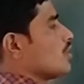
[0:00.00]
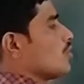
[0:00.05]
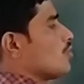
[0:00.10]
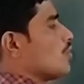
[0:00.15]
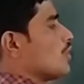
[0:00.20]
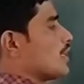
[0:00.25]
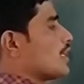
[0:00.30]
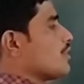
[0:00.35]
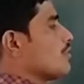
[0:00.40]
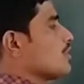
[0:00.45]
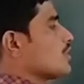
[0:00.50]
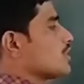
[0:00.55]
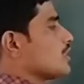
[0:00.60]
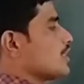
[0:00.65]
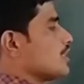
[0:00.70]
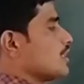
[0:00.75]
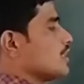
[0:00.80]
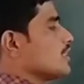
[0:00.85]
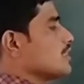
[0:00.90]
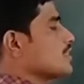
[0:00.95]
whatever the
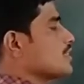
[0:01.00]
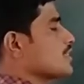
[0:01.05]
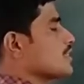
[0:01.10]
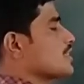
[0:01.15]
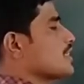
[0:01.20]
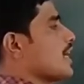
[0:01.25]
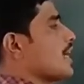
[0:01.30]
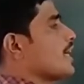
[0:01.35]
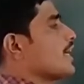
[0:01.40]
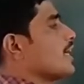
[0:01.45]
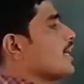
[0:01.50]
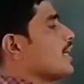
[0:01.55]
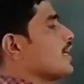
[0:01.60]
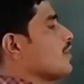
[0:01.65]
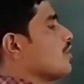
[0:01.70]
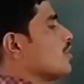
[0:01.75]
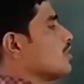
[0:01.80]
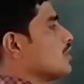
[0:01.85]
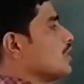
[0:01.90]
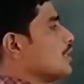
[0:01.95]
dust, sand
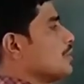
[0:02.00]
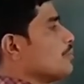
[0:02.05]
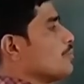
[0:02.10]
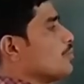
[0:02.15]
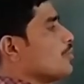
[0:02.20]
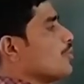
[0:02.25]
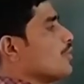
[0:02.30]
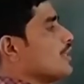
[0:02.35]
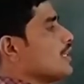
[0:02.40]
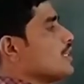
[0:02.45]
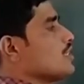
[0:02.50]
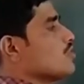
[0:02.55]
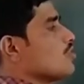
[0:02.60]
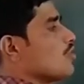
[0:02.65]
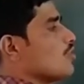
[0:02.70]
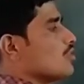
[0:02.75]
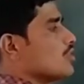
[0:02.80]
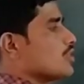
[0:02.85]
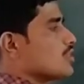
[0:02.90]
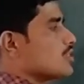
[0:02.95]
and other impurities
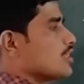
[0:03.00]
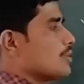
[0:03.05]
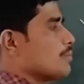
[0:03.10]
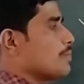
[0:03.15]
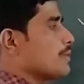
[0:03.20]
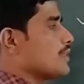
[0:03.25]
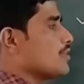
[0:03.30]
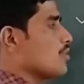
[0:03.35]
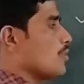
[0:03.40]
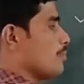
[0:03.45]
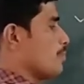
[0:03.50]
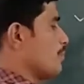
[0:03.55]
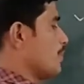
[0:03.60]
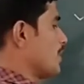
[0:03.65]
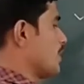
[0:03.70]
on the surface of